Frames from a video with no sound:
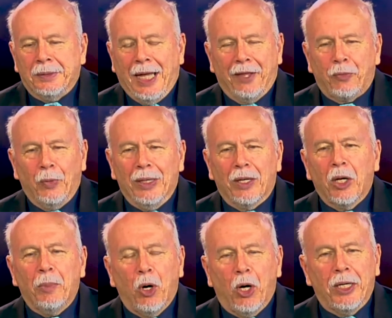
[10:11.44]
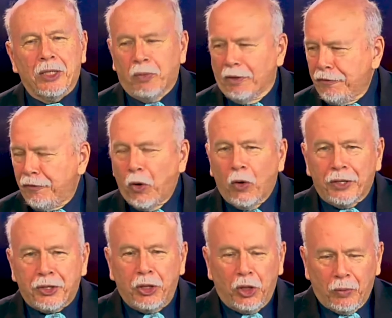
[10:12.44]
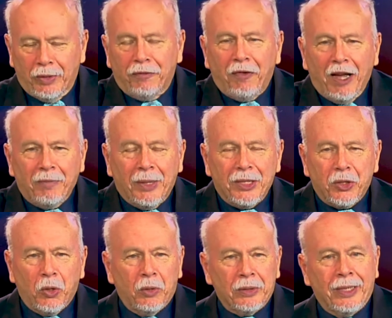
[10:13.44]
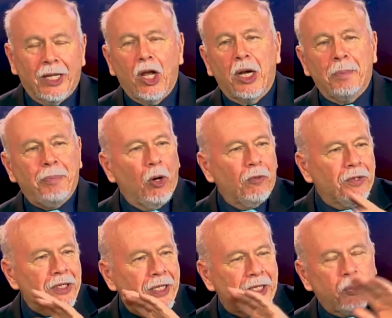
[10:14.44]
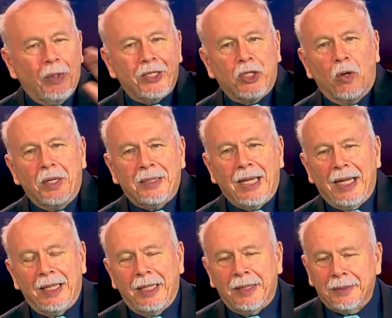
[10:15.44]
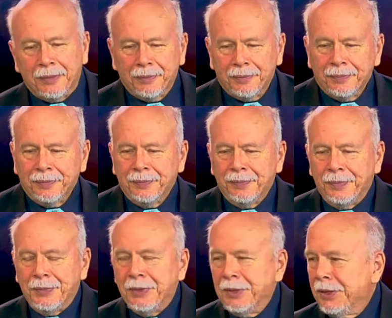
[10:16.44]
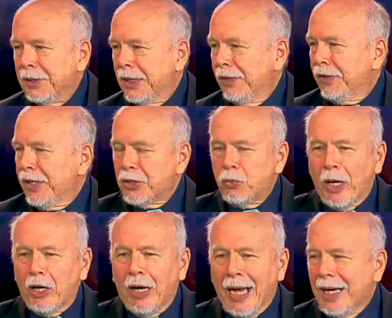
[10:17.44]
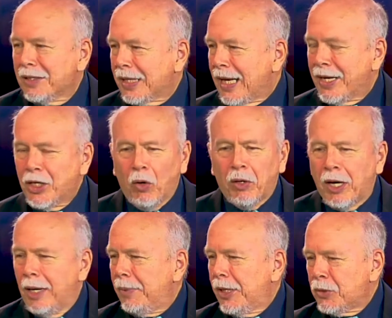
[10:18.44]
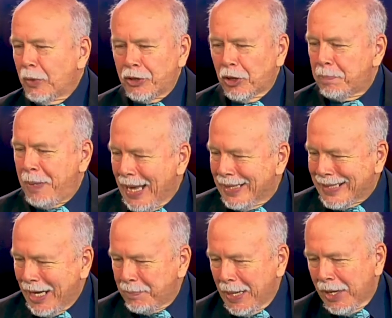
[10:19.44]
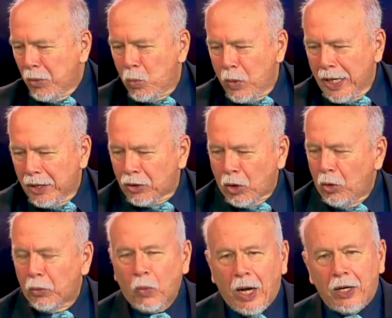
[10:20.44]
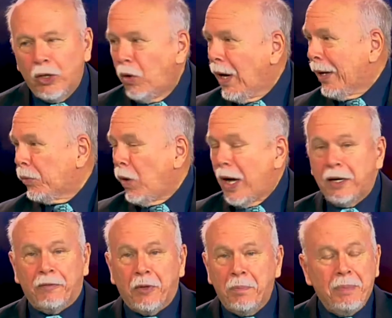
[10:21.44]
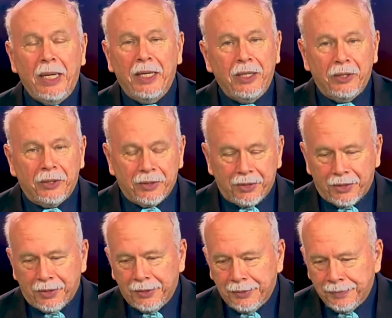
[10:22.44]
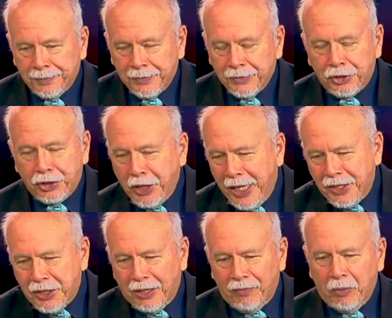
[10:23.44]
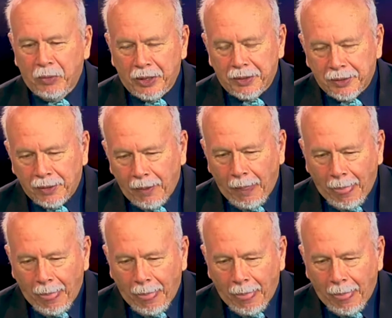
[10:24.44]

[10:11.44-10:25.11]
Take three little boys, we're 4, 2, and 5 months old, get on a boat for 6 weeks, go to Thailand, Live in this rental house that had no cupboards. We took baths out by a well, cold water, no hot water for many years. Snakes everywhere.